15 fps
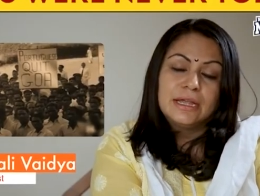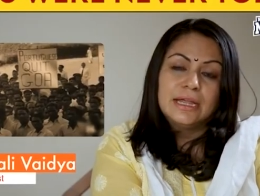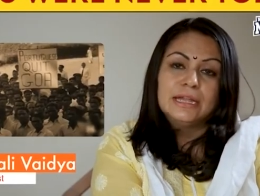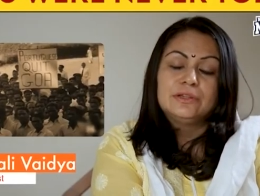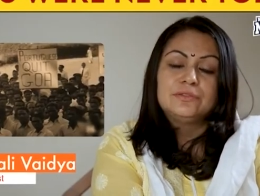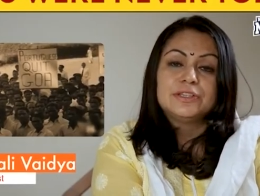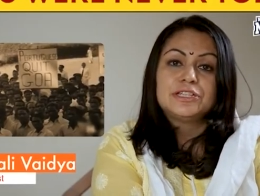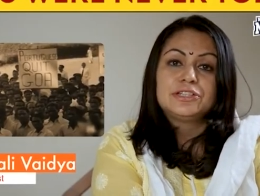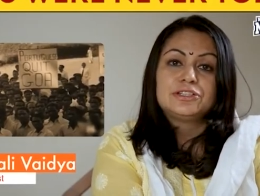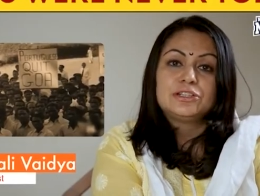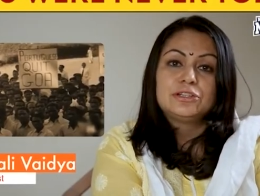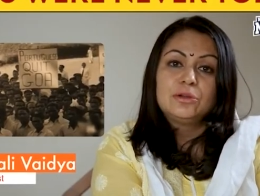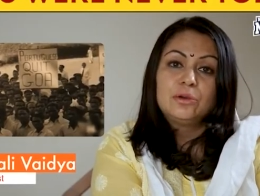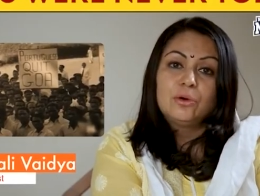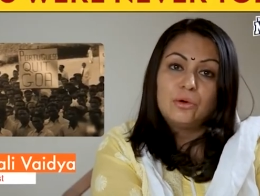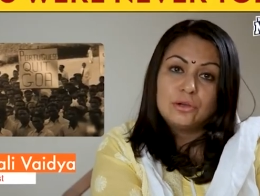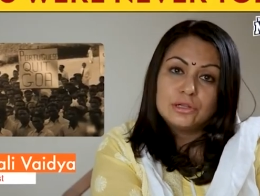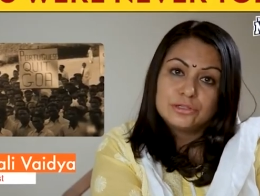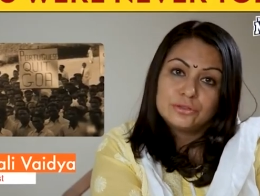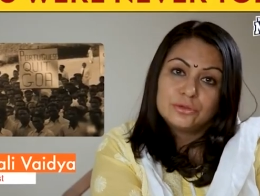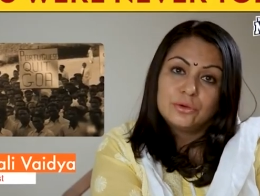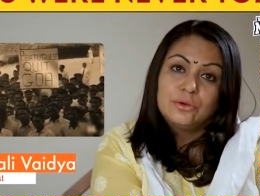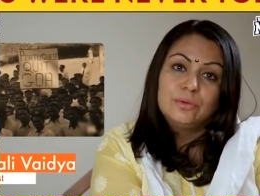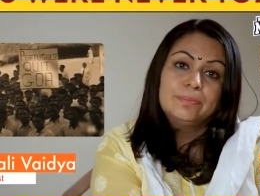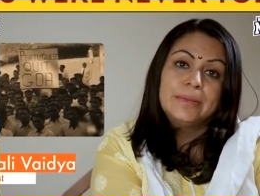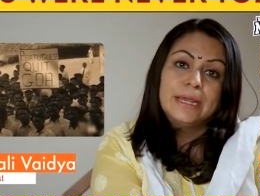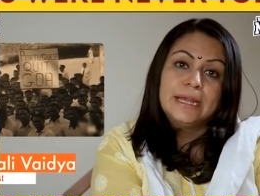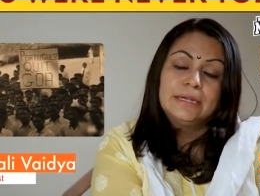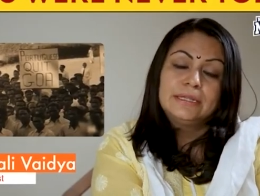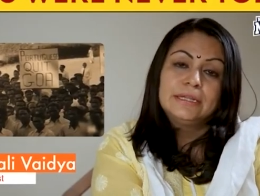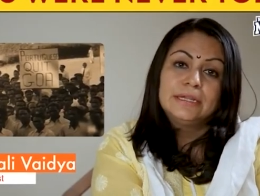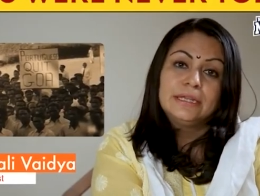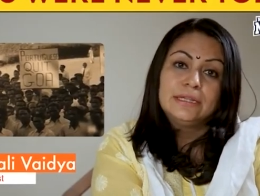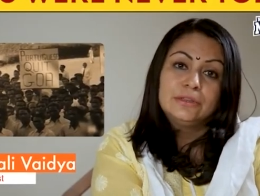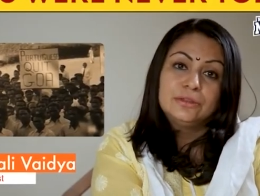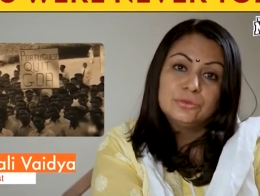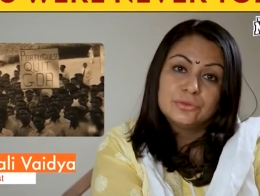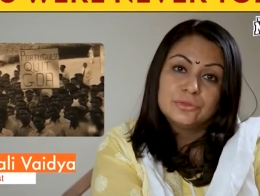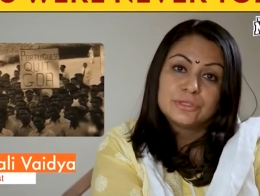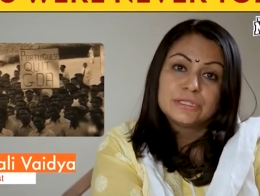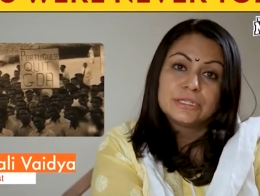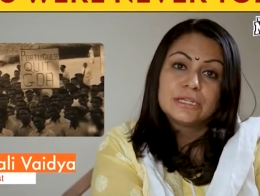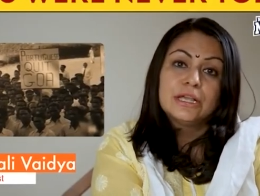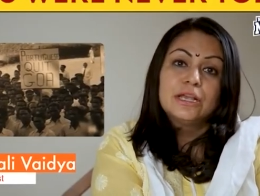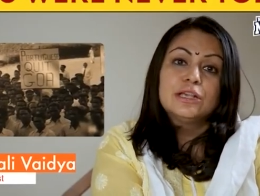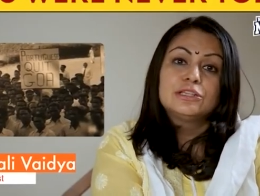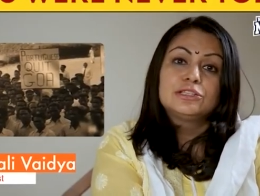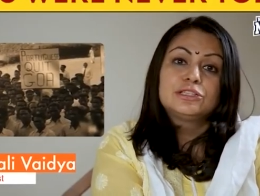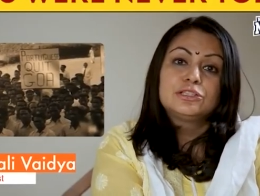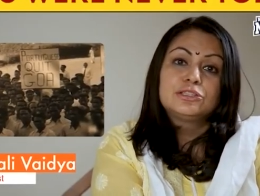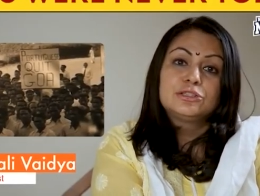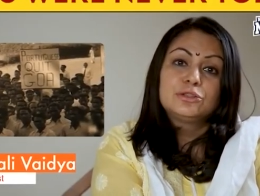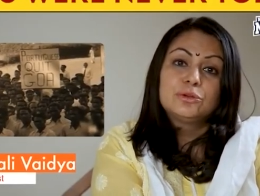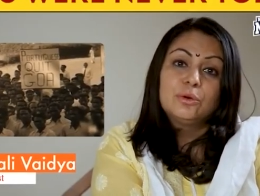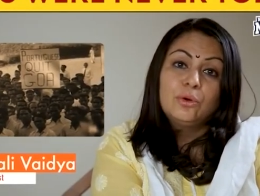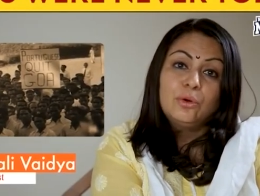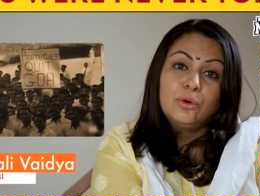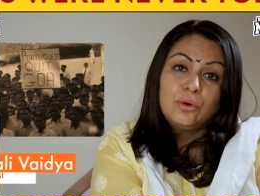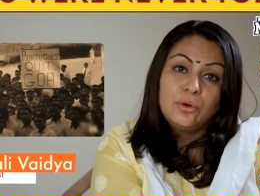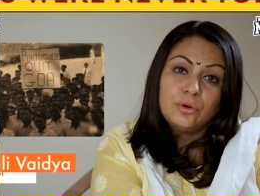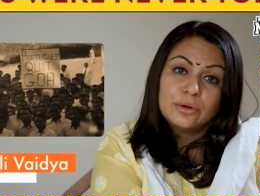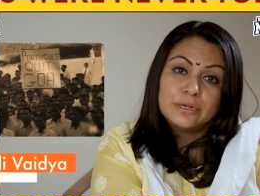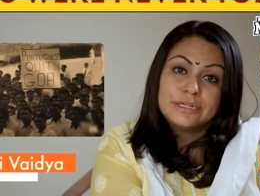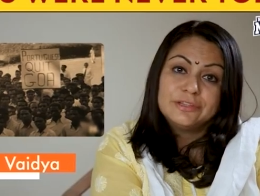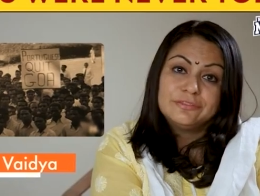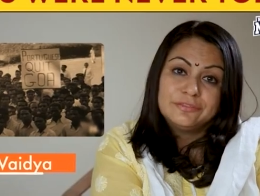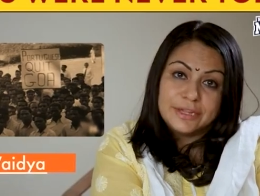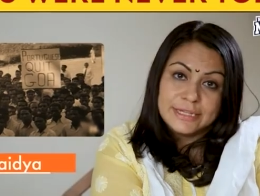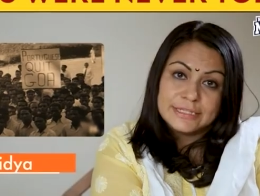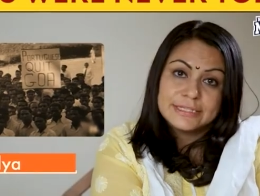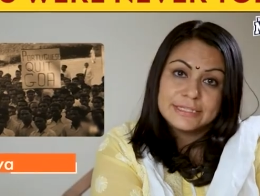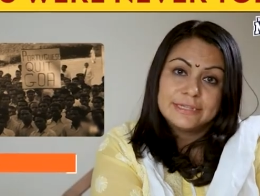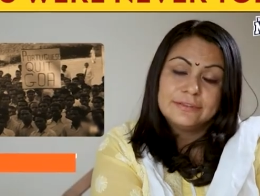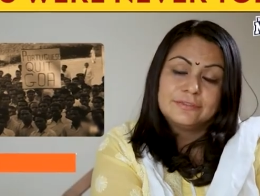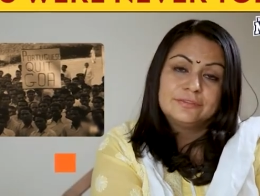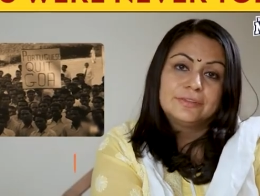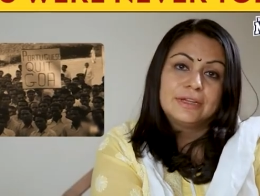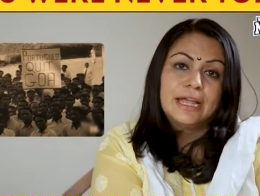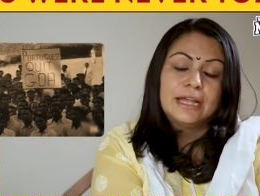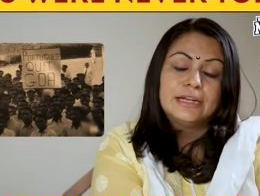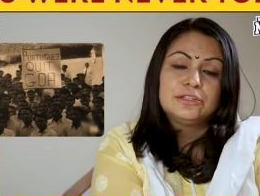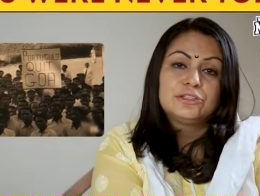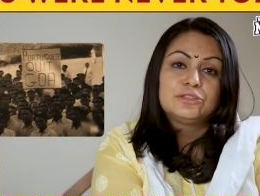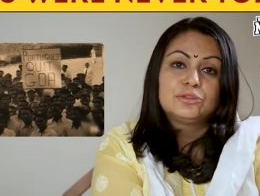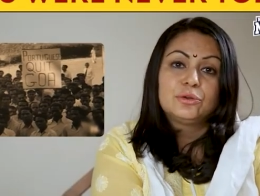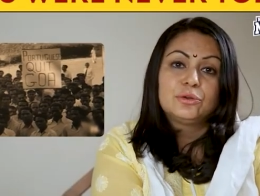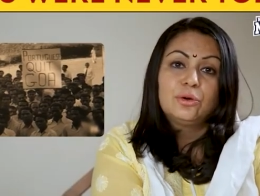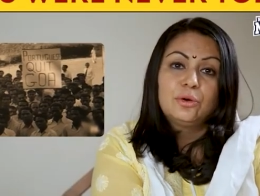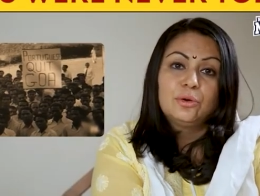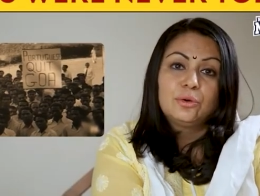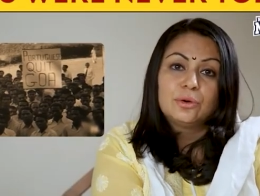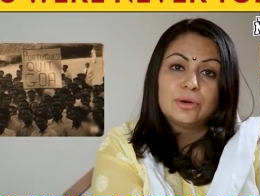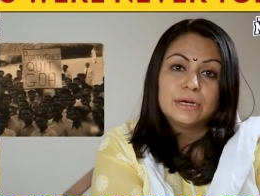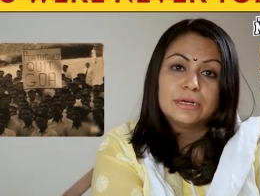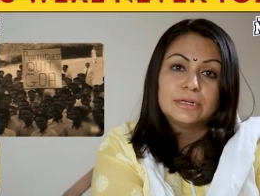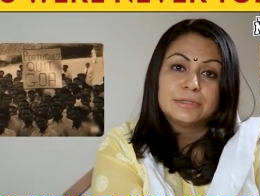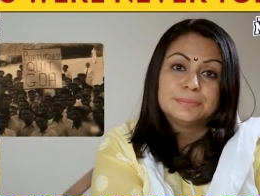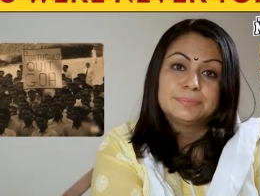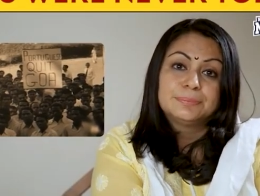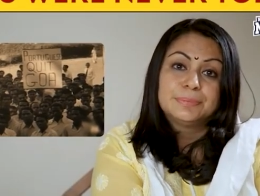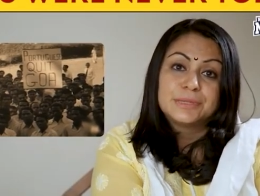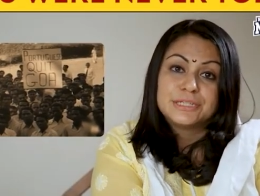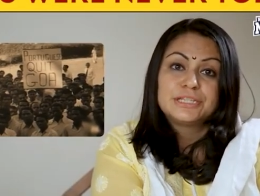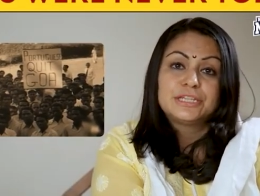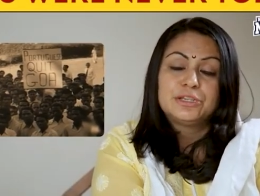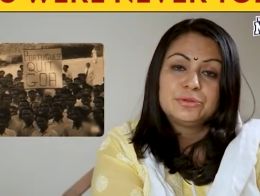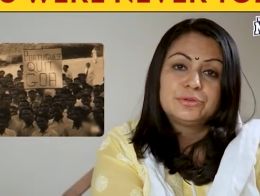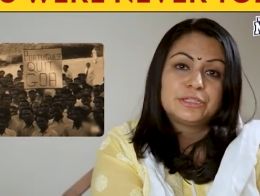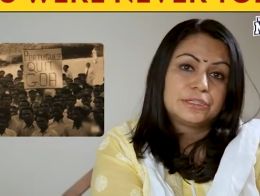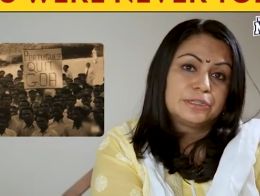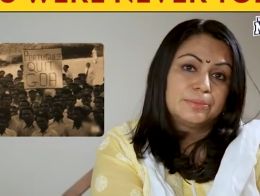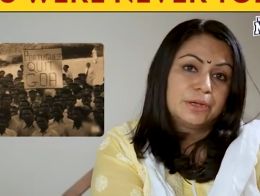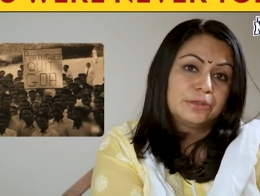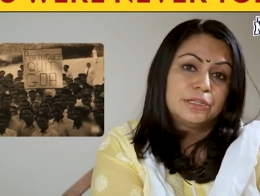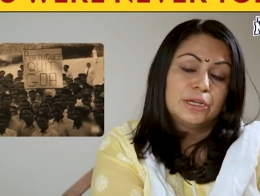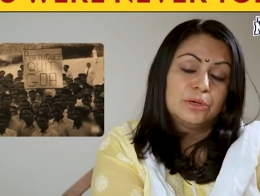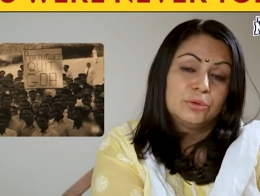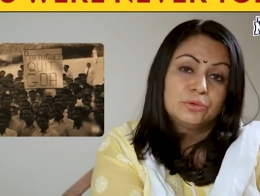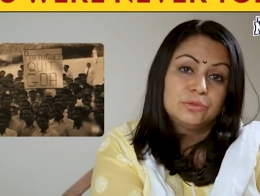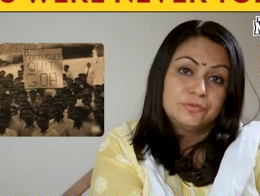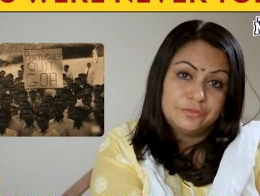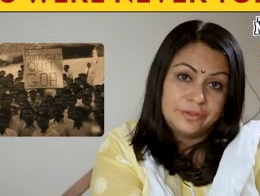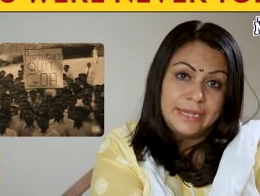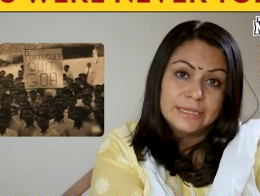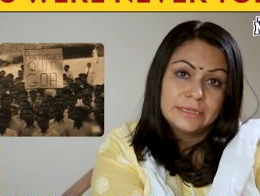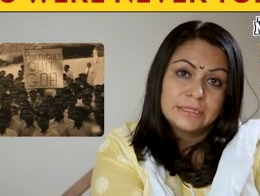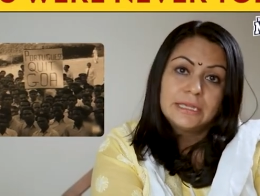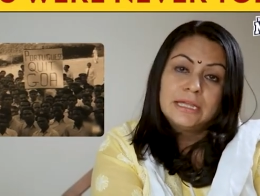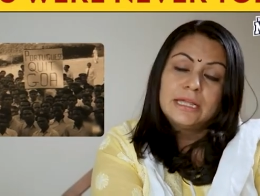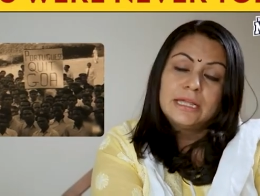Inquisition also made the Hindus so defensive and so uh, persecuted about their own faith